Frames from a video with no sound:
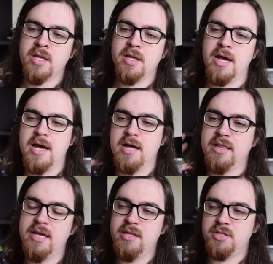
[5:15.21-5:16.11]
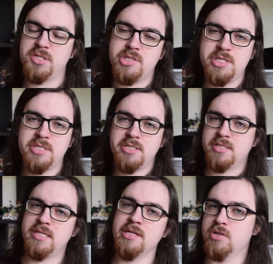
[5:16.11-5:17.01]
lead distress
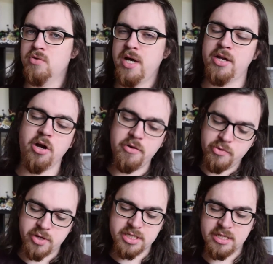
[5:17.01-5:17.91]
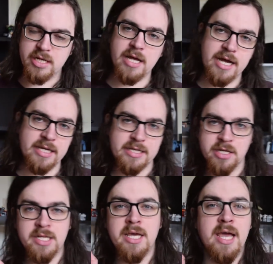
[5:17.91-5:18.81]
signal, and Obi-Wan,
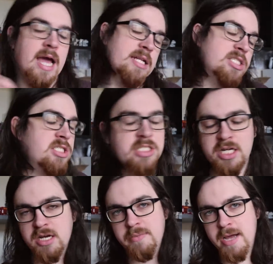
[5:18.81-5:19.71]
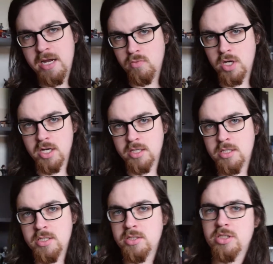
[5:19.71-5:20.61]
Anakin, and his Jedi Padawan,
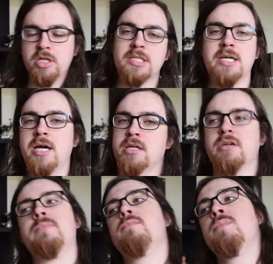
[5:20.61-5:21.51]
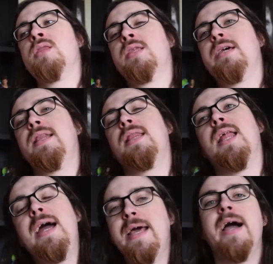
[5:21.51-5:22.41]
Ahsoka Tano, get
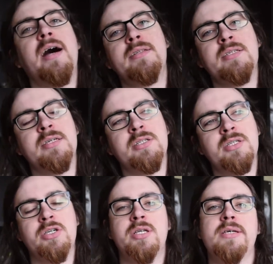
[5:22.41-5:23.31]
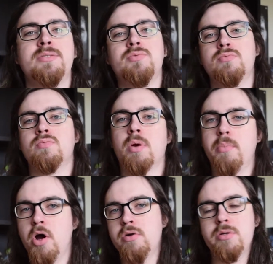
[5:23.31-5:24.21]
led out to this
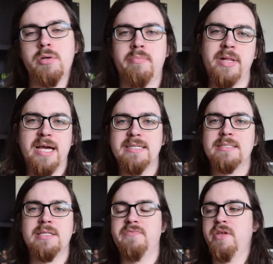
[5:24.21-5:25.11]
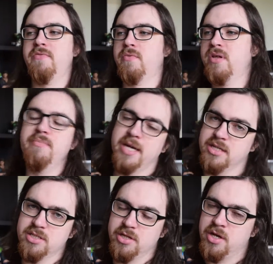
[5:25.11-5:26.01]
remote place they've never really been
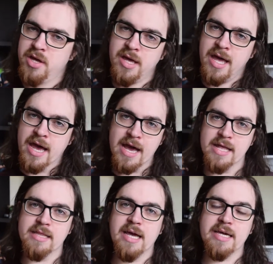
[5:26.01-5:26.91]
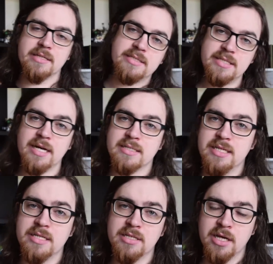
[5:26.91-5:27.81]
to. And they get sucked
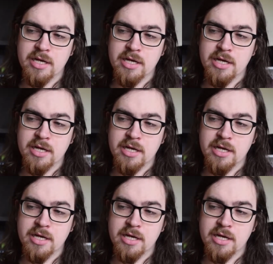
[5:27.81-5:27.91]
in